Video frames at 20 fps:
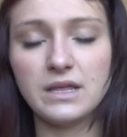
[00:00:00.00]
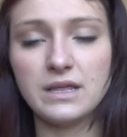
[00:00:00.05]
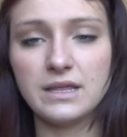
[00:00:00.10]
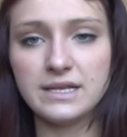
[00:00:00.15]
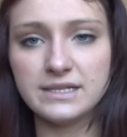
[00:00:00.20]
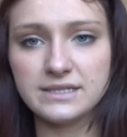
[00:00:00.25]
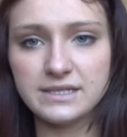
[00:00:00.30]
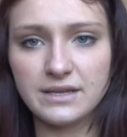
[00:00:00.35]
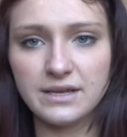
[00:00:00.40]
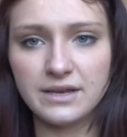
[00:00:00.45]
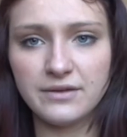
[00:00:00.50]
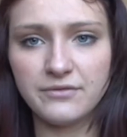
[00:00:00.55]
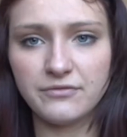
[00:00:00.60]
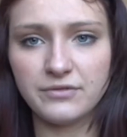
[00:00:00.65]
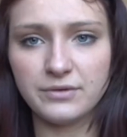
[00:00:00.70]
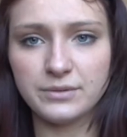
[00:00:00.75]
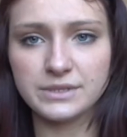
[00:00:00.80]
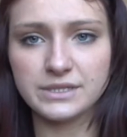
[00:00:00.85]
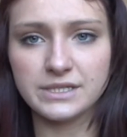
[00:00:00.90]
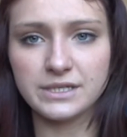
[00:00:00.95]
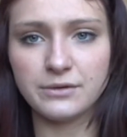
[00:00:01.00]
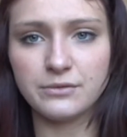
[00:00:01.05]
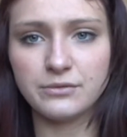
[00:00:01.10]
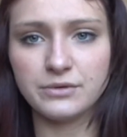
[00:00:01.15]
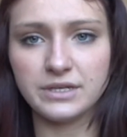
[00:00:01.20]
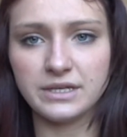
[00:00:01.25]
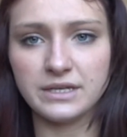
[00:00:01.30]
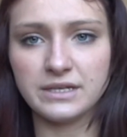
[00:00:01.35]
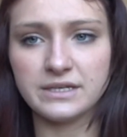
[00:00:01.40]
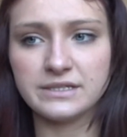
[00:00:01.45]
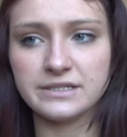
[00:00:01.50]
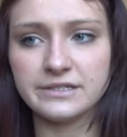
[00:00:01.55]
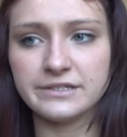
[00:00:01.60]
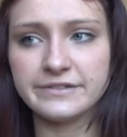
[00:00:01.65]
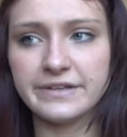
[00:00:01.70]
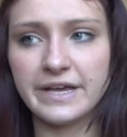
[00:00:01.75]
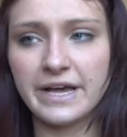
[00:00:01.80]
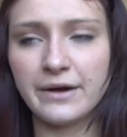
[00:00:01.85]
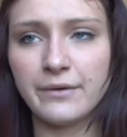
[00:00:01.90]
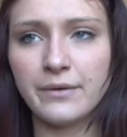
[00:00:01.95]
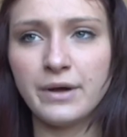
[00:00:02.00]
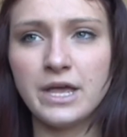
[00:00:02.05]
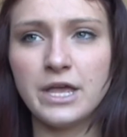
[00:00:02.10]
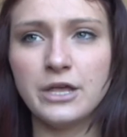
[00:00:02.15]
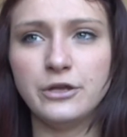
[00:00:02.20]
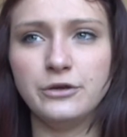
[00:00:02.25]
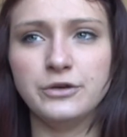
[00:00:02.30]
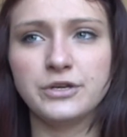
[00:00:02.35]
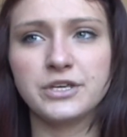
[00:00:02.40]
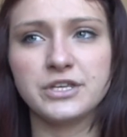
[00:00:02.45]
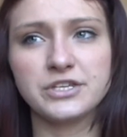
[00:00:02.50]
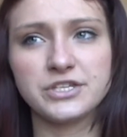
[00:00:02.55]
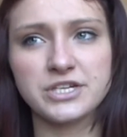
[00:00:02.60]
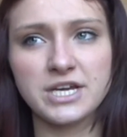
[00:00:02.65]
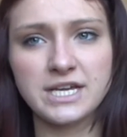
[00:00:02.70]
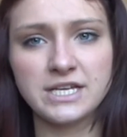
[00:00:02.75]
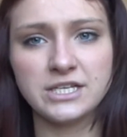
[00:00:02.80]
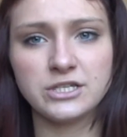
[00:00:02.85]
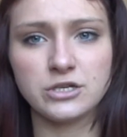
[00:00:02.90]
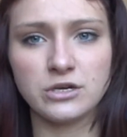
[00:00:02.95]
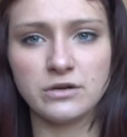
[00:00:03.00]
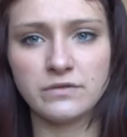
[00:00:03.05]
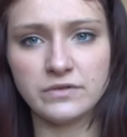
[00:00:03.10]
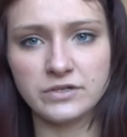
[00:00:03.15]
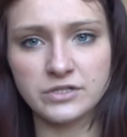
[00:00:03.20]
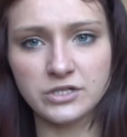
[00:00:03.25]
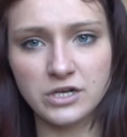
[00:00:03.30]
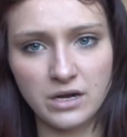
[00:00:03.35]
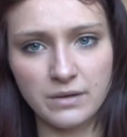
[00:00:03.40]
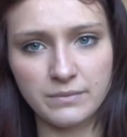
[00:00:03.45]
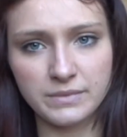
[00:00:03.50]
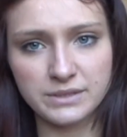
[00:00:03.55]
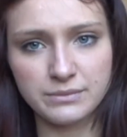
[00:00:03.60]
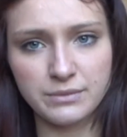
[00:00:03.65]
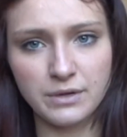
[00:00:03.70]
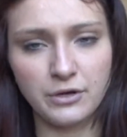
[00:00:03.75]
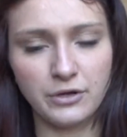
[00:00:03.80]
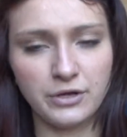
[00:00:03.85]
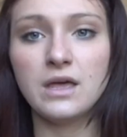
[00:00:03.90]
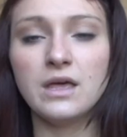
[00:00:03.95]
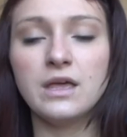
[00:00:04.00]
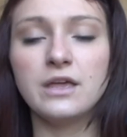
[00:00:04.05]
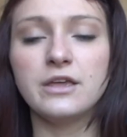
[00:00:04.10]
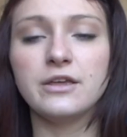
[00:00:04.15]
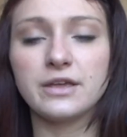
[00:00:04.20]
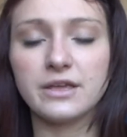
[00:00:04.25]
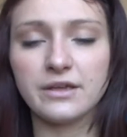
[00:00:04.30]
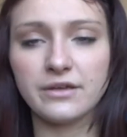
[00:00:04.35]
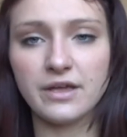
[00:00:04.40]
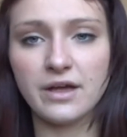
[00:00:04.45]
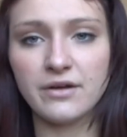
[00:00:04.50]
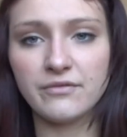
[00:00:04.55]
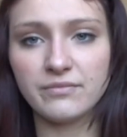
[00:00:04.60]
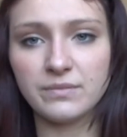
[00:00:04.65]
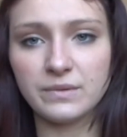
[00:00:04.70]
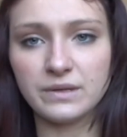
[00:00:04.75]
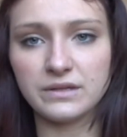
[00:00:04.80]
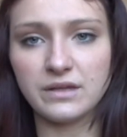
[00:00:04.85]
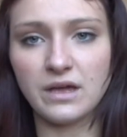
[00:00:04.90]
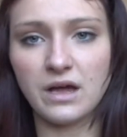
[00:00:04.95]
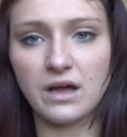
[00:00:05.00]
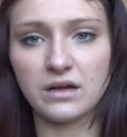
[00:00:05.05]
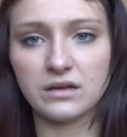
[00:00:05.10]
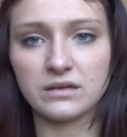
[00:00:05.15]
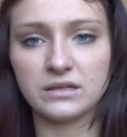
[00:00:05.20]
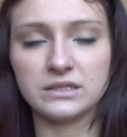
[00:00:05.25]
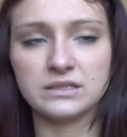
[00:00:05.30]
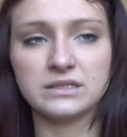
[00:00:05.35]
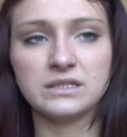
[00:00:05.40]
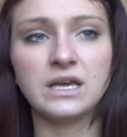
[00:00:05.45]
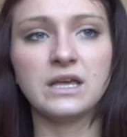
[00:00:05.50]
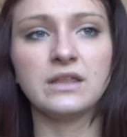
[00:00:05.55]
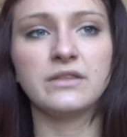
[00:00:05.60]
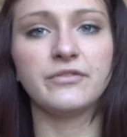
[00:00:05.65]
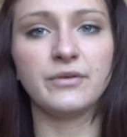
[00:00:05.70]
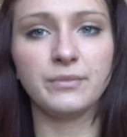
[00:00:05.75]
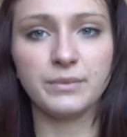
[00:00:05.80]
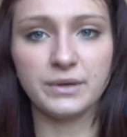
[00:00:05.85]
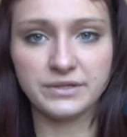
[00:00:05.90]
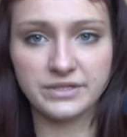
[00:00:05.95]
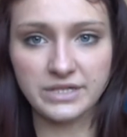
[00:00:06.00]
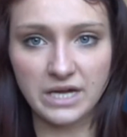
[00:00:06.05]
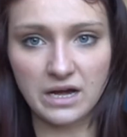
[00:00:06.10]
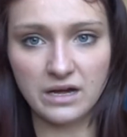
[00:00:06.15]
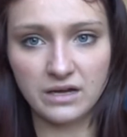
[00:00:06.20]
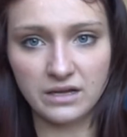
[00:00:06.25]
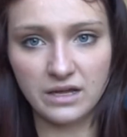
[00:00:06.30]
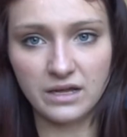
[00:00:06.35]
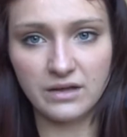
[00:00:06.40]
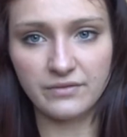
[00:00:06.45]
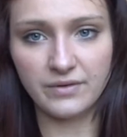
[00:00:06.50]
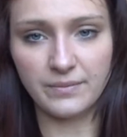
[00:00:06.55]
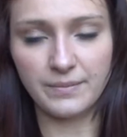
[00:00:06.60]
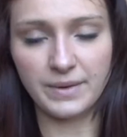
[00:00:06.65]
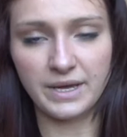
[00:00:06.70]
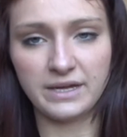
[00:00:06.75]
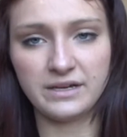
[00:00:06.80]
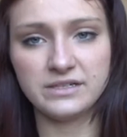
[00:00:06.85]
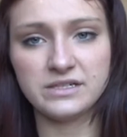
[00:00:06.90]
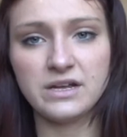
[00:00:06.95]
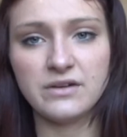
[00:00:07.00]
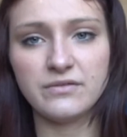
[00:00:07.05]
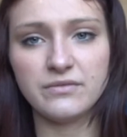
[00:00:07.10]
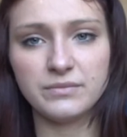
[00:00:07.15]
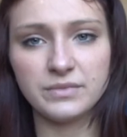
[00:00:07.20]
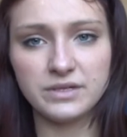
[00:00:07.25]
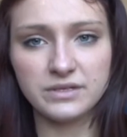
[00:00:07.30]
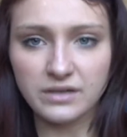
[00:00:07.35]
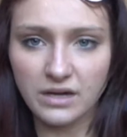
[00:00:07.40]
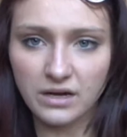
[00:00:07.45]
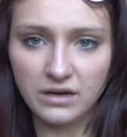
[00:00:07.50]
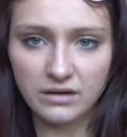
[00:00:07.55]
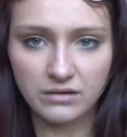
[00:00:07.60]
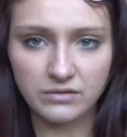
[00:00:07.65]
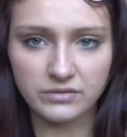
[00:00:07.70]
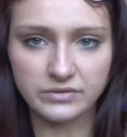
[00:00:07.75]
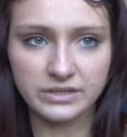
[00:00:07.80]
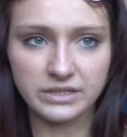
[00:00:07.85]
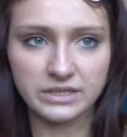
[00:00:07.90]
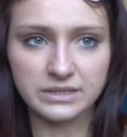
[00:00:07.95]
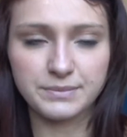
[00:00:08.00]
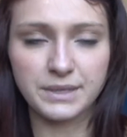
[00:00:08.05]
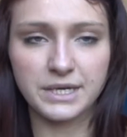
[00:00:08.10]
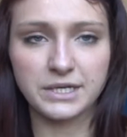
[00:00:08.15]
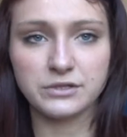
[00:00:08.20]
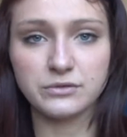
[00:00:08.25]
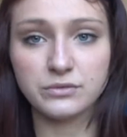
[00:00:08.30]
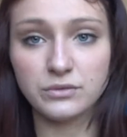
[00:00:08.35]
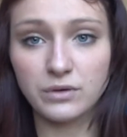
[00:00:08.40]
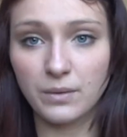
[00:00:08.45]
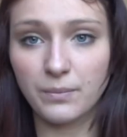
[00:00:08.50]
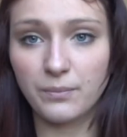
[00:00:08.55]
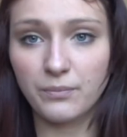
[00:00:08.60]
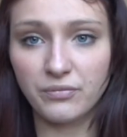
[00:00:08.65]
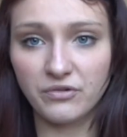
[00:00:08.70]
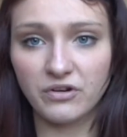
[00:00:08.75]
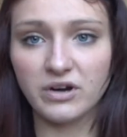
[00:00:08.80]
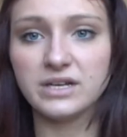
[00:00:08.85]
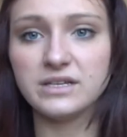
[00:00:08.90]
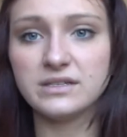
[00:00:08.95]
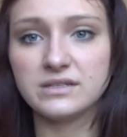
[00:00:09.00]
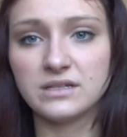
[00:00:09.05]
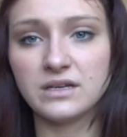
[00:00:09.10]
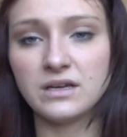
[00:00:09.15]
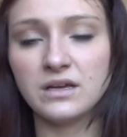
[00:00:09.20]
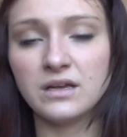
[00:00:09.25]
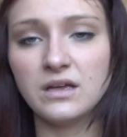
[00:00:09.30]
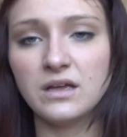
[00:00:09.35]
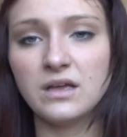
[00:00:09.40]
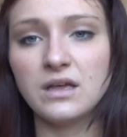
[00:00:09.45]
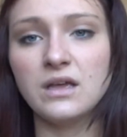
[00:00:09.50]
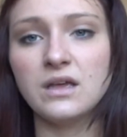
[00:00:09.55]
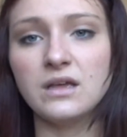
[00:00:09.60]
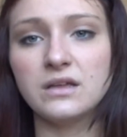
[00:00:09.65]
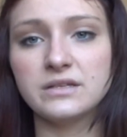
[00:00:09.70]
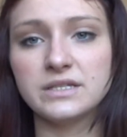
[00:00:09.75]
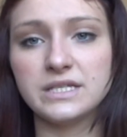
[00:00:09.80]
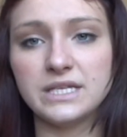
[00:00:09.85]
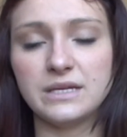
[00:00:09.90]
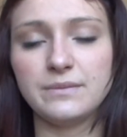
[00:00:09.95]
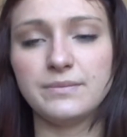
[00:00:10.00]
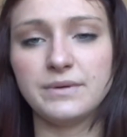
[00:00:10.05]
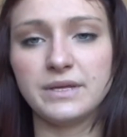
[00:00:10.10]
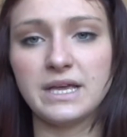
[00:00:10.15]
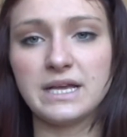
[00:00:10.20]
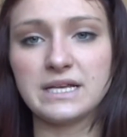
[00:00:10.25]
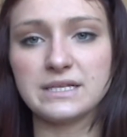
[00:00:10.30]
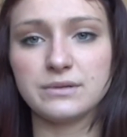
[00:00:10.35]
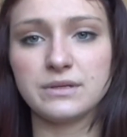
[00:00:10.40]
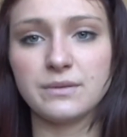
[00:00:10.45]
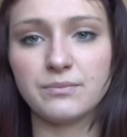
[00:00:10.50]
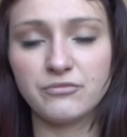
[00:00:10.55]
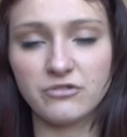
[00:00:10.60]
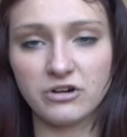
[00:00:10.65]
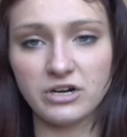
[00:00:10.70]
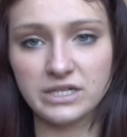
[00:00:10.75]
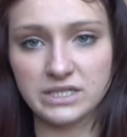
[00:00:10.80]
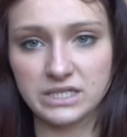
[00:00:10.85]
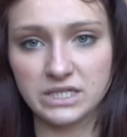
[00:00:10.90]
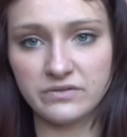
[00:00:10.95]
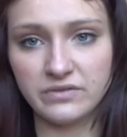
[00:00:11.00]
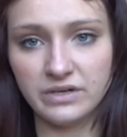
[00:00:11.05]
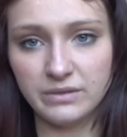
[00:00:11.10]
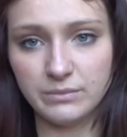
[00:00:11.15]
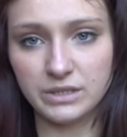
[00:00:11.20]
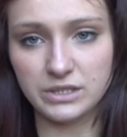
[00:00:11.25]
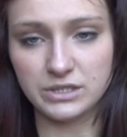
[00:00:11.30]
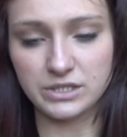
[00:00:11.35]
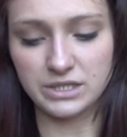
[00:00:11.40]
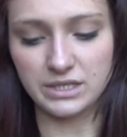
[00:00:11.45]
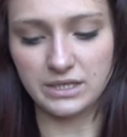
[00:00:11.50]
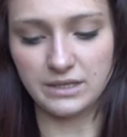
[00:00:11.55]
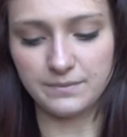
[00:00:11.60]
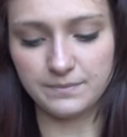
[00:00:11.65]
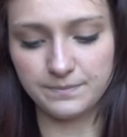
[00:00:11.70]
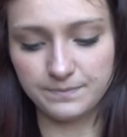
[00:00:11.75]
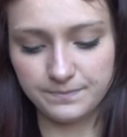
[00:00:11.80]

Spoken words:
This then influenced the audience as how you can change over time as well. You can come from the darkness, from the dark cover page, from the dark contents page to a brighter DPS with a brighter image in it.